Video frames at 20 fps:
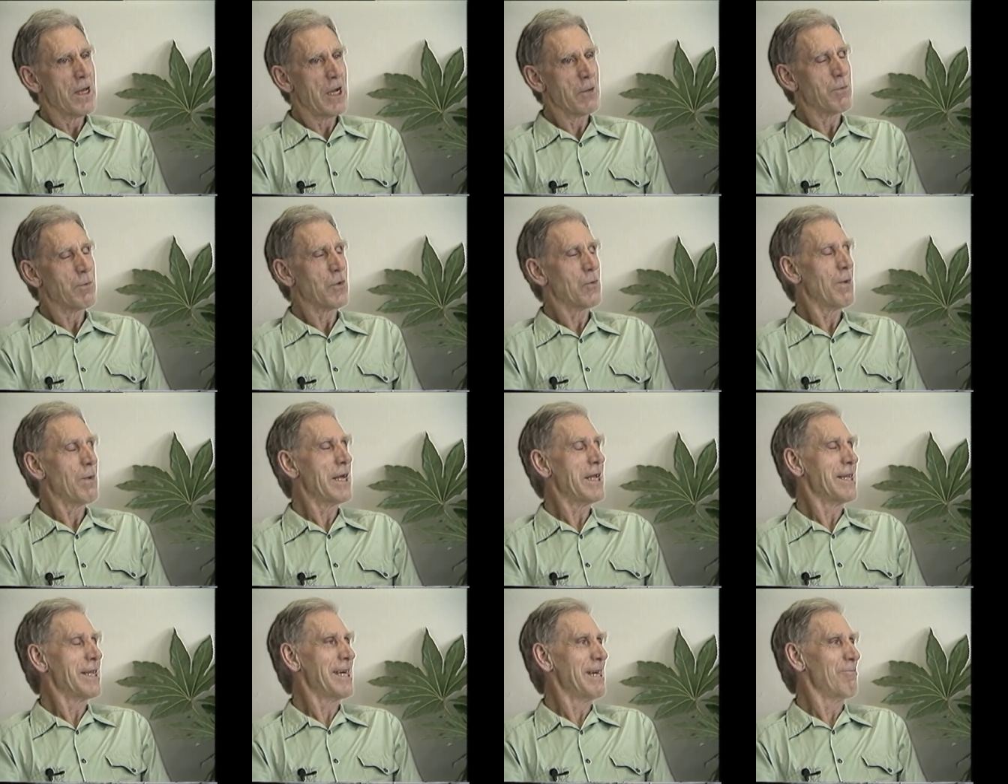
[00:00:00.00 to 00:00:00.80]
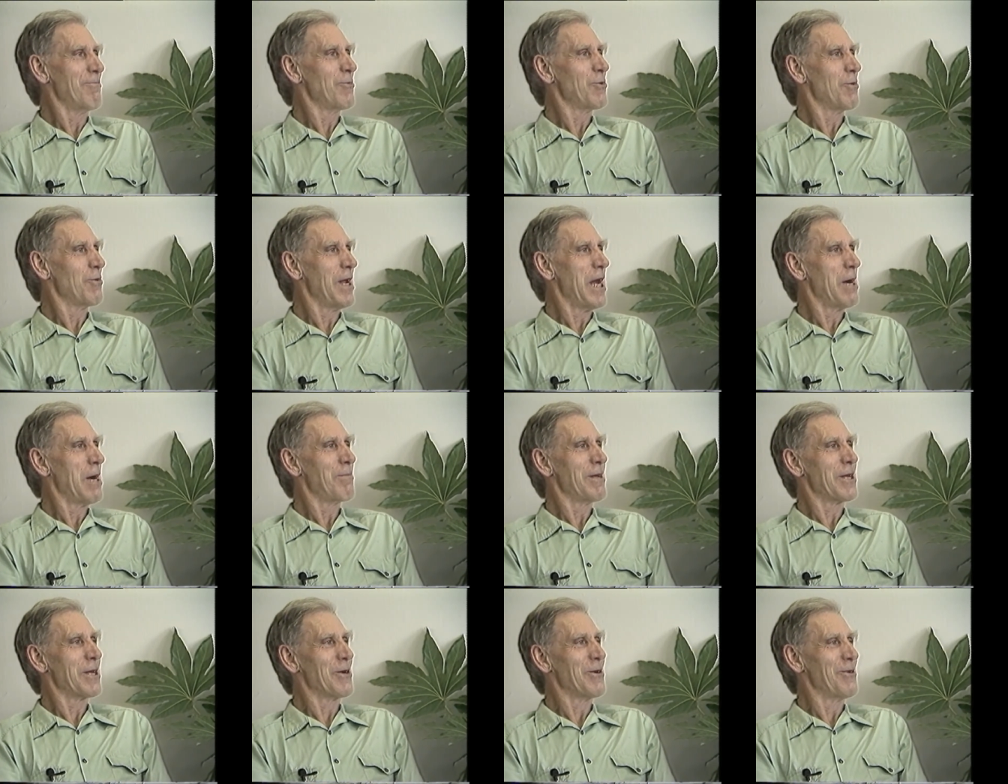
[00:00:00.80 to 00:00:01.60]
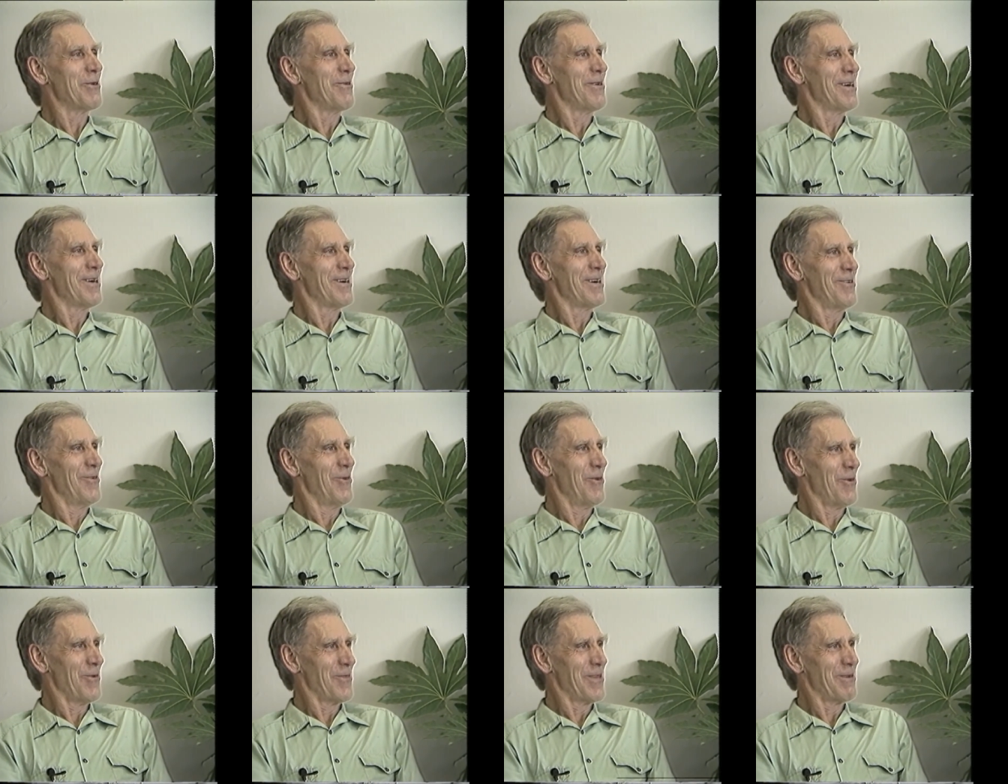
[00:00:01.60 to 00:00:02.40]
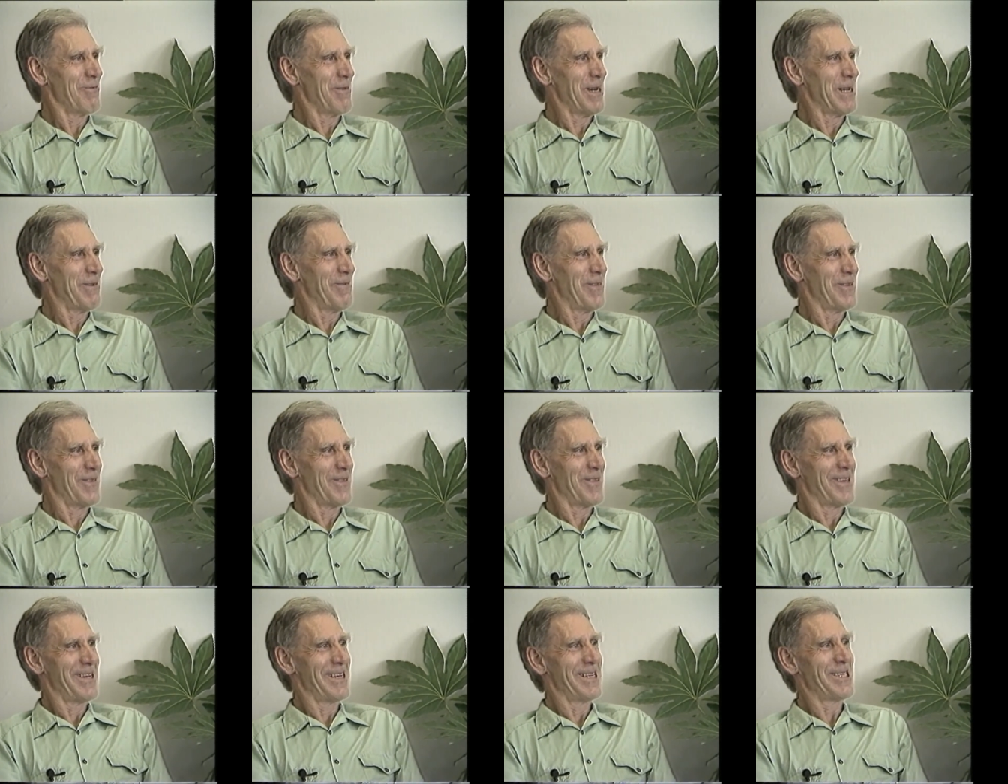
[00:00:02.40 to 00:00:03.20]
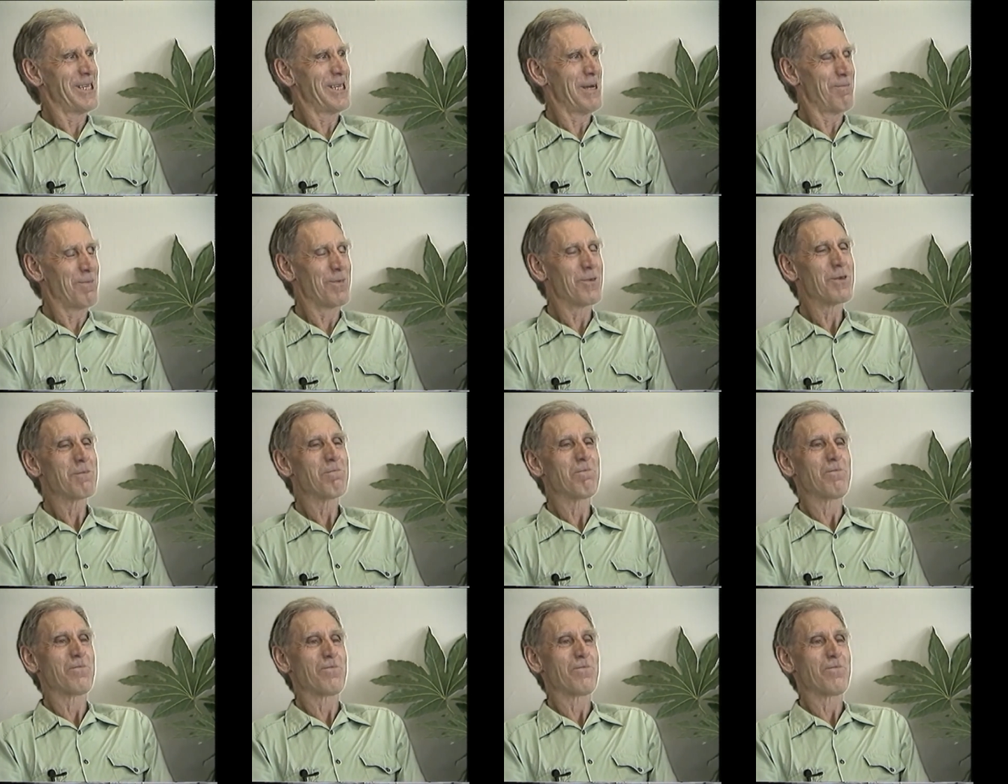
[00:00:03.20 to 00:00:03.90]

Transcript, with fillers: and persuaded him to allow me to go north in one of his ships,